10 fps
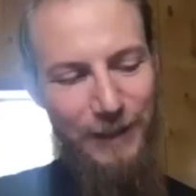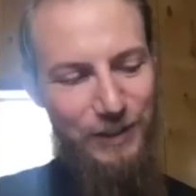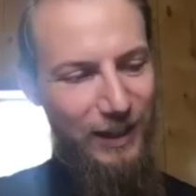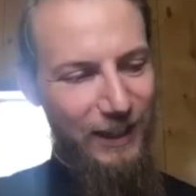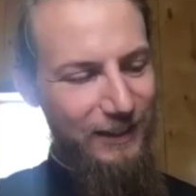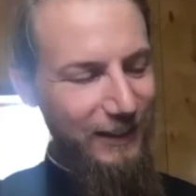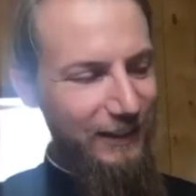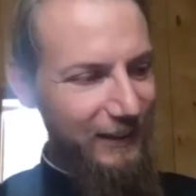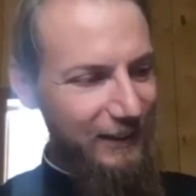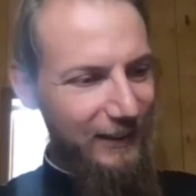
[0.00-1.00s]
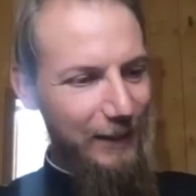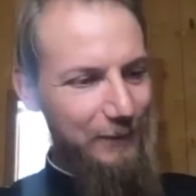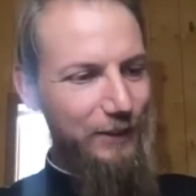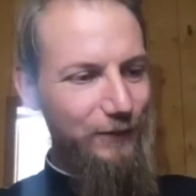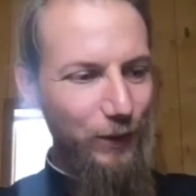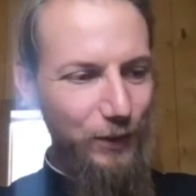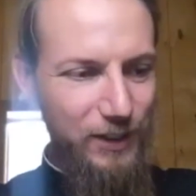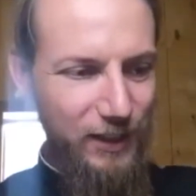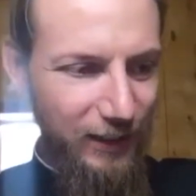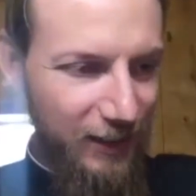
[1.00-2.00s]
I think the thing I'm going to focus
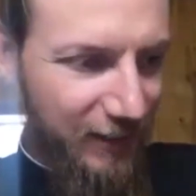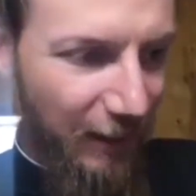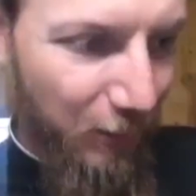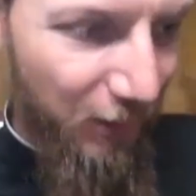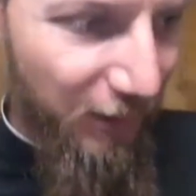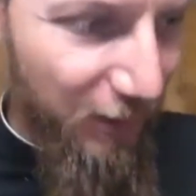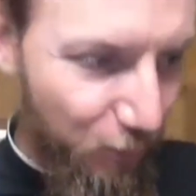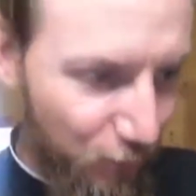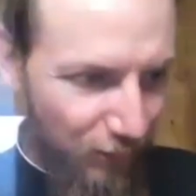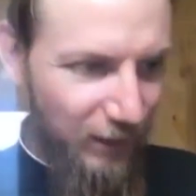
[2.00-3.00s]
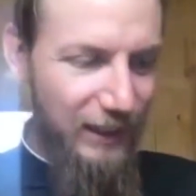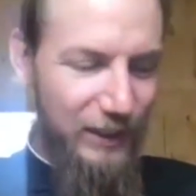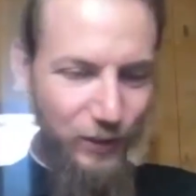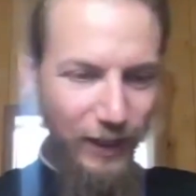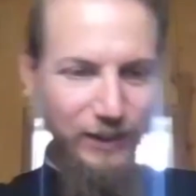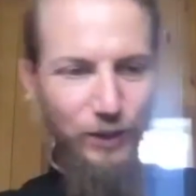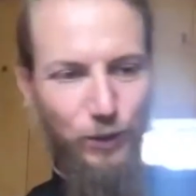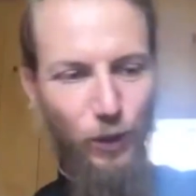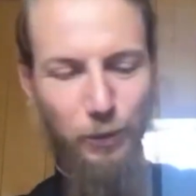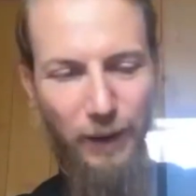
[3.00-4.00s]
on this summer is really trying to
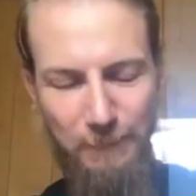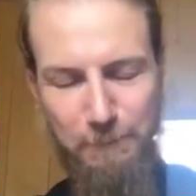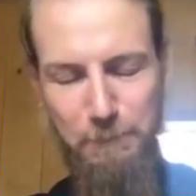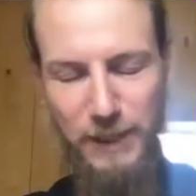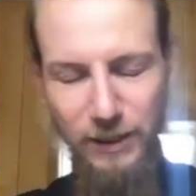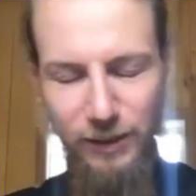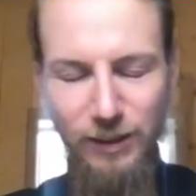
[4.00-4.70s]
grow my beard